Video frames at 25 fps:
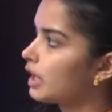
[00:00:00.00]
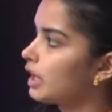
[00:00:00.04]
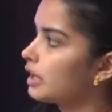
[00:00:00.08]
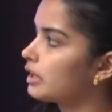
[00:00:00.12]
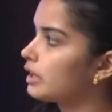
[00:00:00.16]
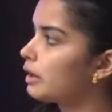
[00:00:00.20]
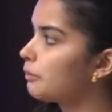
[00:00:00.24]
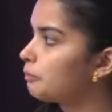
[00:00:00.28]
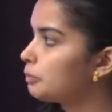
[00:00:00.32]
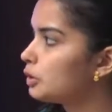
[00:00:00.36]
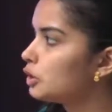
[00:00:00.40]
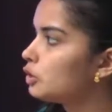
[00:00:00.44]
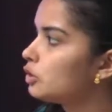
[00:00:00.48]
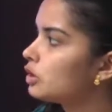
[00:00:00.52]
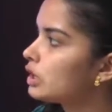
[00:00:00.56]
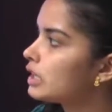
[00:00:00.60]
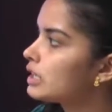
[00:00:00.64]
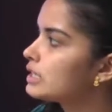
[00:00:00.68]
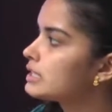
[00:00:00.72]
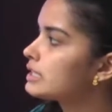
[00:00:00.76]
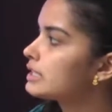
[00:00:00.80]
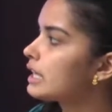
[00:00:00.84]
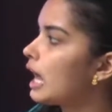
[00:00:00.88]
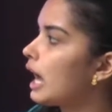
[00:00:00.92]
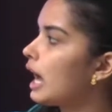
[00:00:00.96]
The
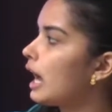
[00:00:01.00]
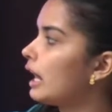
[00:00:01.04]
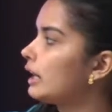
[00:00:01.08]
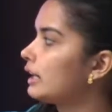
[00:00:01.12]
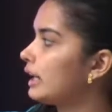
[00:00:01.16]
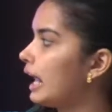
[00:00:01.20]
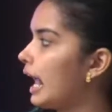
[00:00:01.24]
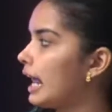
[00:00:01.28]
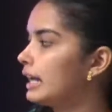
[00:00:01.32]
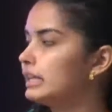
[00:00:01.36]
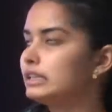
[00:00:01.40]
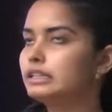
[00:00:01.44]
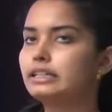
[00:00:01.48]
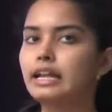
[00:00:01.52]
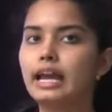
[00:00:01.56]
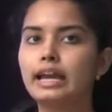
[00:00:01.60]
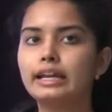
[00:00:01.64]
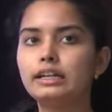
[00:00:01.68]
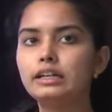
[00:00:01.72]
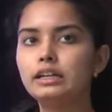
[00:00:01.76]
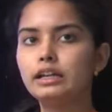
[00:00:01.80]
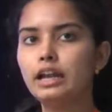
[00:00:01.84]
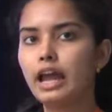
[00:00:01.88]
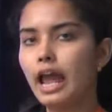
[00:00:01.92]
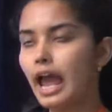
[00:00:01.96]
purines are
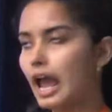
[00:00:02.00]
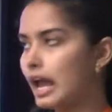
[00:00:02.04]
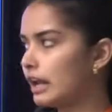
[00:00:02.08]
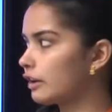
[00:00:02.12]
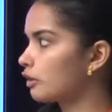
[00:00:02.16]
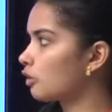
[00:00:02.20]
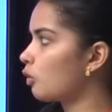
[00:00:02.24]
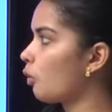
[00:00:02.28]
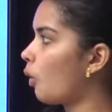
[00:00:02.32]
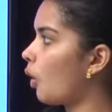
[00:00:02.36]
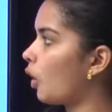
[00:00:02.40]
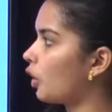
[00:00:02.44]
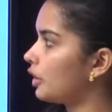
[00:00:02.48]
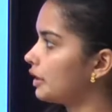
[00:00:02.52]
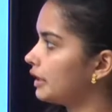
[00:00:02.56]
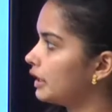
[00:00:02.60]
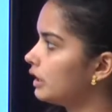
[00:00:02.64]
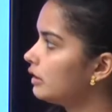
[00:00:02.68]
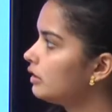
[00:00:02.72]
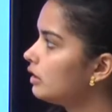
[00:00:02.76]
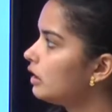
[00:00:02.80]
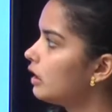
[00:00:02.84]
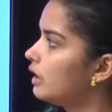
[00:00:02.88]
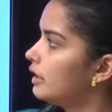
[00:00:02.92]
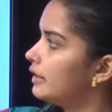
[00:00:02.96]
adenine and
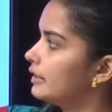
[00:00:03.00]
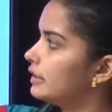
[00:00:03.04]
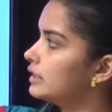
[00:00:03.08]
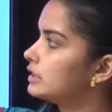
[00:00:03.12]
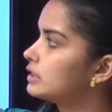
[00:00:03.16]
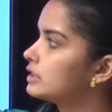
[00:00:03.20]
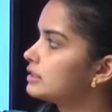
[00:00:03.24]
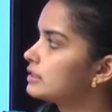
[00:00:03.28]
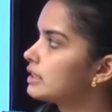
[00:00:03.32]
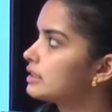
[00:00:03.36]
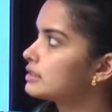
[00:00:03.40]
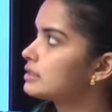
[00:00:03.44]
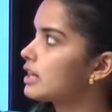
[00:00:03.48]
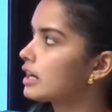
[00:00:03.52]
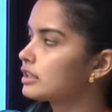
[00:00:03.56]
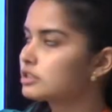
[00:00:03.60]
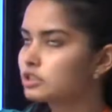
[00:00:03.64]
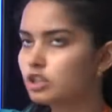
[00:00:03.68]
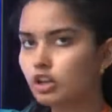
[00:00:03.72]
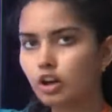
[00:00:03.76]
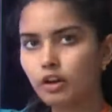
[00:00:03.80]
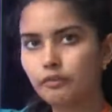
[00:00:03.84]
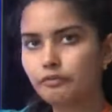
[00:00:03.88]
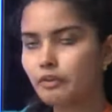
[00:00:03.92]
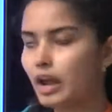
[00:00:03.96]
guanine. This is the
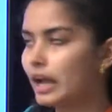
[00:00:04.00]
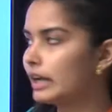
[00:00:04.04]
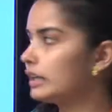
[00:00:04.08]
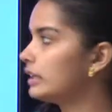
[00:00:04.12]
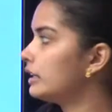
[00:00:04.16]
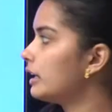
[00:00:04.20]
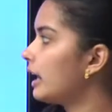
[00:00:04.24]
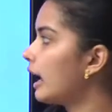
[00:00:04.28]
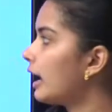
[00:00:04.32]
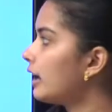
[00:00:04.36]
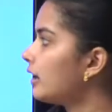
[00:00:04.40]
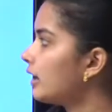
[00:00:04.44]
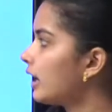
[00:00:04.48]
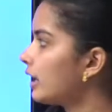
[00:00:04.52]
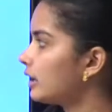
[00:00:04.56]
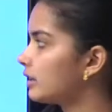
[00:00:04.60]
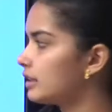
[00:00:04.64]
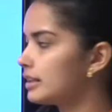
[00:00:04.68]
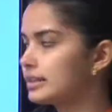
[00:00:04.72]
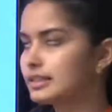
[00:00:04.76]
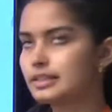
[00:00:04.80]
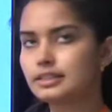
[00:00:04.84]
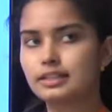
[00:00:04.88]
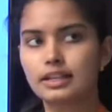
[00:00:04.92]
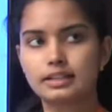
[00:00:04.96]
structure of adenine and
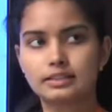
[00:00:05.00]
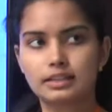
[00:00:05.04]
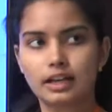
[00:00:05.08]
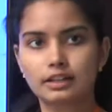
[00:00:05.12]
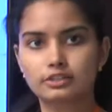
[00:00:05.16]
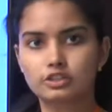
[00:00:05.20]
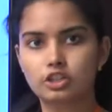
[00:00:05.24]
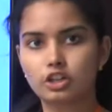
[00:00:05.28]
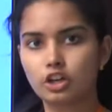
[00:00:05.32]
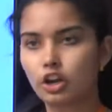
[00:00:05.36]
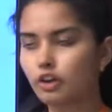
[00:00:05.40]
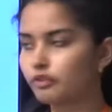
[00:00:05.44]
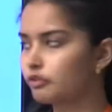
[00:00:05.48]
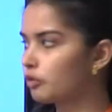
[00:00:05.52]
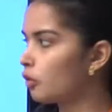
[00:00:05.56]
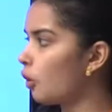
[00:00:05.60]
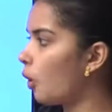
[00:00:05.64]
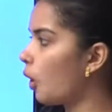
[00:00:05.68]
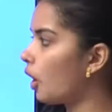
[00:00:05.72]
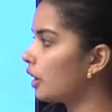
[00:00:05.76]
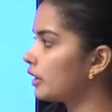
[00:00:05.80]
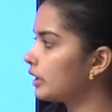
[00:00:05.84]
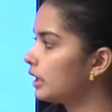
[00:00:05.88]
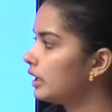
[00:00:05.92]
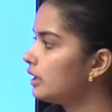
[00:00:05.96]
this is the structure of
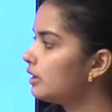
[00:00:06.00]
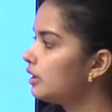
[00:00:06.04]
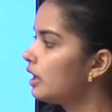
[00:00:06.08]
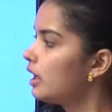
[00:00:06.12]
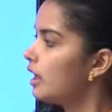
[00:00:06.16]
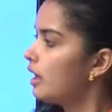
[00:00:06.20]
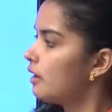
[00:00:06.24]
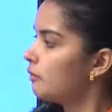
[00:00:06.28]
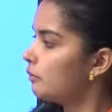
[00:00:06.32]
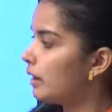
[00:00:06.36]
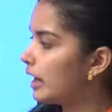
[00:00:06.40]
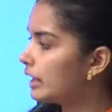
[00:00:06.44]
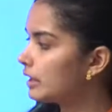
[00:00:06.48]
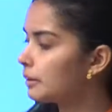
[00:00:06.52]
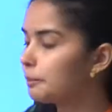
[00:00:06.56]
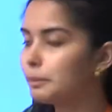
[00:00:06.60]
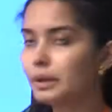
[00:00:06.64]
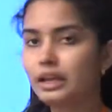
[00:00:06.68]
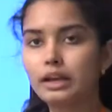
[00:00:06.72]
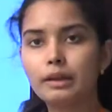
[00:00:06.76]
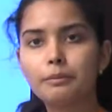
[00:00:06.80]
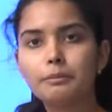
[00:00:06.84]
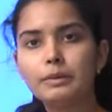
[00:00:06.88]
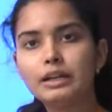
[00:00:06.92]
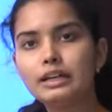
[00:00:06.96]
guanine. While the
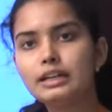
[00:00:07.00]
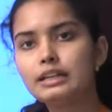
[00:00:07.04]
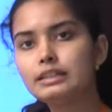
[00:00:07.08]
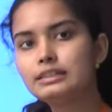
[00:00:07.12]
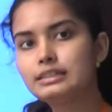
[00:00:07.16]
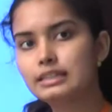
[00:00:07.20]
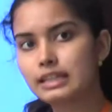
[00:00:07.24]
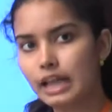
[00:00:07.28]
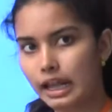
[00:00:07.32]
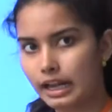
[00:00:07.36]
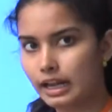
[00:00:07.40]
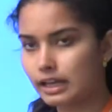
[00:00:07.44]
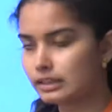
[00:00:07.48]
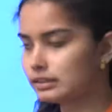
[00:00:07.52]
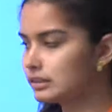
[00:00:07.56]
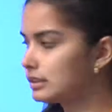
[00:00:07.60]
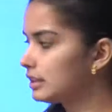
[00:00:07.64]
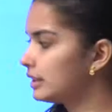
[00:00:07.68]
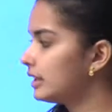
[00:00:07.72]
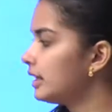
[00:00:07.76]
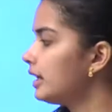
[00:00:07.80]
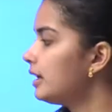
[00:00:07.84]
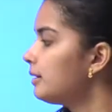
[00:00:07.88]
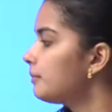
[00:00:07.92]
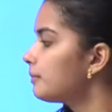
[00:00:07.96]
pyrimidines, there are
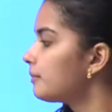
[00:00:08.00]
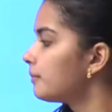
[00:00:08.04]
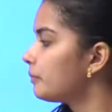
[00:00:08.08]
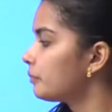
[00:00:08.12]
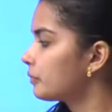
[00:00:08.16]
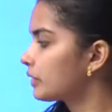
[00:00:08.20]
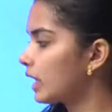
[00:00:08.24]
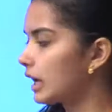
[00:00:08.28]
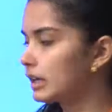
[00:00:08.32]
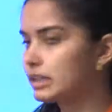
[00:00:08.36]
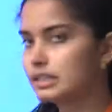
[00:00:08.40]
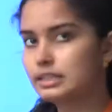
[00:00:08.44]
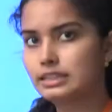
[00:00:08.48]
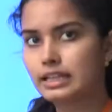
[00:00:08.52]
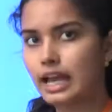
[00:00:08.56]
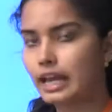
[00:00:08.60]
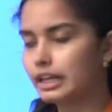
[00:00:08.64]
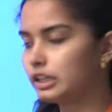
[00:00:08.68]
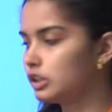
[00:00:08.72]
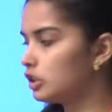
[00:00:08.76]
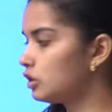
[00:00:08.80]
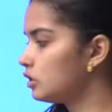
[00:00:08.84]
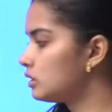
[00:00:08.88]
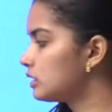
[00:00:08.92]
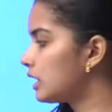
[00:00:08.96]
3, that is
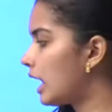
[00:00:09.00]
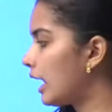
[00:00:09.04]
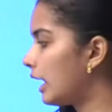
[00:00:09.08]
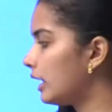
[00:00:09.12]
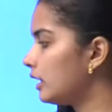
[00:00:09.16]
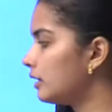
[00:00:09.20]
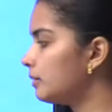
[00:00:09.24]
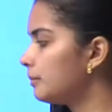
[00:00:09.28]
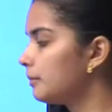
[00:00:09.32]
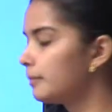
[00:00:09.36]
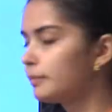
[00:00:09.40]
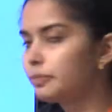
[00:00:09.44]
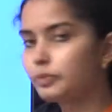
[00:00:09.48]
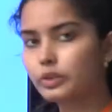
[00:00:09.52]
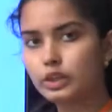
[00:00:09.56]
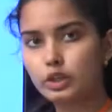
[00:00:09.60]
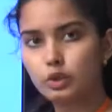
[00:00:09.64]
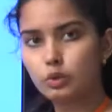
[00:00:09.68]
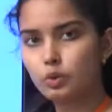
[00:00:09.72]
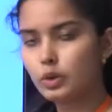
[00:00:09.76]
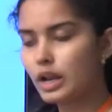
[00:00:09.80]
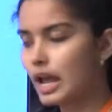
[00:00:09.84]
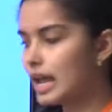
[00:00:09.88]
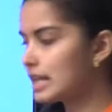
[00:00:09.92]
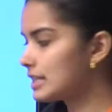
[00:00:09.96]
cytosine,
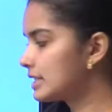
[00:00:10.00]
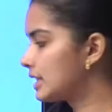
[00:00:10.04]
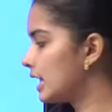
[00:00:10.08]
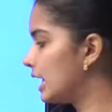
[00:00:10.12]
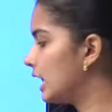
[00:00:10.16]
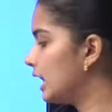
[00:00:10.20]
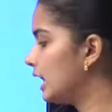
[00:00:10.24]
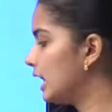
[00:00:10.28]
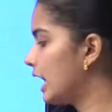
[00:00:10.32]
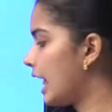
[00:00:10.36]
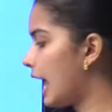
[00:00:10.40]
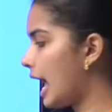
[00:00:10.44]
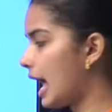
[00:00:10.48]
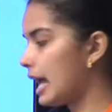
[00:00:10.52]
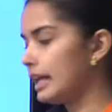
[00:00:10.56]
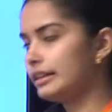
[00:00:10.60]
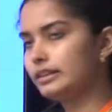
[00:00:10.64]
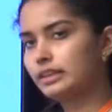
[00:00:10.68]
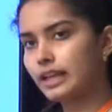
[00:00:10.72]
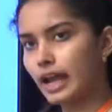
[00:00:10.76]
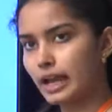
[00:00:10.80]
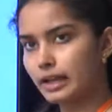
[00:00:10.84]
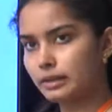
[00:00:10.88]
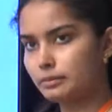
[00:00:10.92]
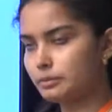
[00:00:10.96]
uracil
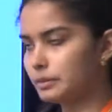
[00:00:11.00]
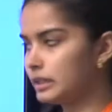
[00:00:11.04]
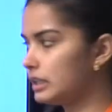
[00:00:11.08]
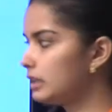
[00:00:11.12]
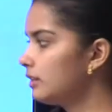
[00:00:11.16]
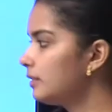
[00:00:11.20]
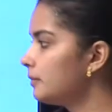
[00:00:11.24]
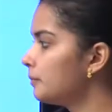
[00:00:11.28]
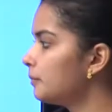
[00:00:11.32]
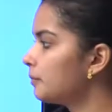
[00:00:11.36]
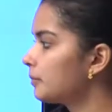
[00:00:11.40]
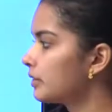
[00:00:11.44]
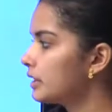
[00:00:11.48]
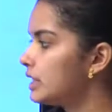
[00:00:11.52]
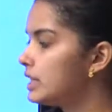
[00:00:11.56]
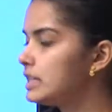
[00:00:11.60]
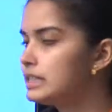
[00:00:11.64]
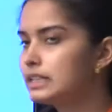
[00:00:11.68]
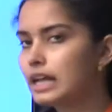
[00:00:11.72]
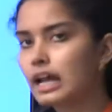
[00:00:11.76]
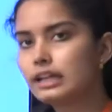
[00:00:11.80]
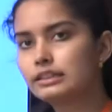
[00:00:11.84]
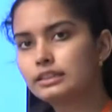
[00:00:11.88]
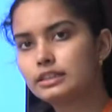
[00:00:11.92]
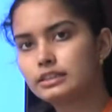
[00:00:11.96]
and thymine.
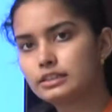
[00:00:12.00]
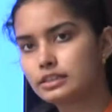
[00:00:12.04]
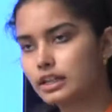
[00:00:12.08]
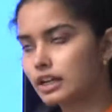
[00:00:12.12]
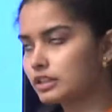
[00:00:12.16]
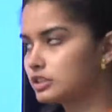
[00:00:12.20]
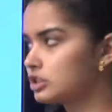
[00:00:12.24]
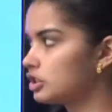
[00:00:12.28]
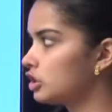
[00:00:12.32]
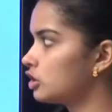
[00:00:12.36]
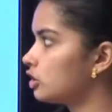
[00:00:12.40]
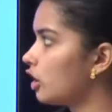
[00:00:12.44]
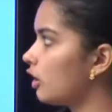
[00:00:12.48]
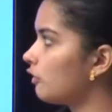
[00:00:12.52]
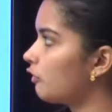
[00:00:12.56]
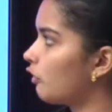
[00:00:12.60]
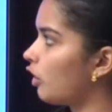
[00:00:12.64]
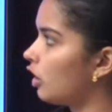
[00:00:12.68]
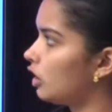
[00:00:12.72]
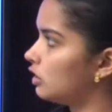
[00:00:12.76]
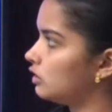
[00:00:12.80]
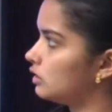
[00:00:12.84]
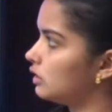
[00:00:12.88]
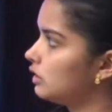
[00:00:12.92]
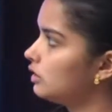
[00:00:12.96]
These are the structures of
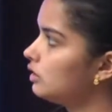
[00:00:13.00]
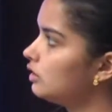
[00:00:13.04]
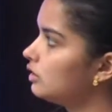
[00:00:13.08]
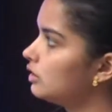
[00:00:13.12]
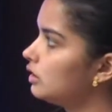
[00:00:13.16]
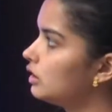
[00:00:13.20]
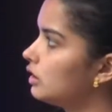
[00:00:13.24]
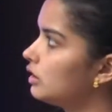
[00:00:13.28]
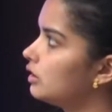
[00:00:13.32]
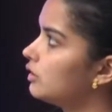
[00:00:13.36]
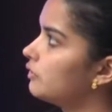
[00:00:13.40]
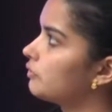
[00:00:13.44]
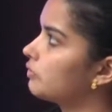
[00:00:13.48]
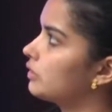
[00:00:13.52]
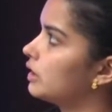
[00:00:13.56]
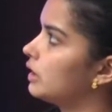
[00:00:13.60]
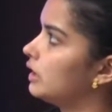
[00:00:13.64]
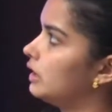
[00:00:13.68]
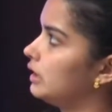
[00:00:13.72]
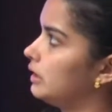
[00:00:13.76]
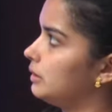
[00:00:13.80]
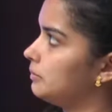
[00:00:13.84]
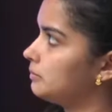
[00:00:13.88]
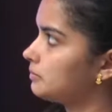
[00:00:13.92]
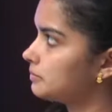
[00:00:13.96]
all the
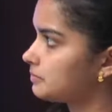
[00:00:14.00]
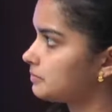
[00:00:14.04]
3.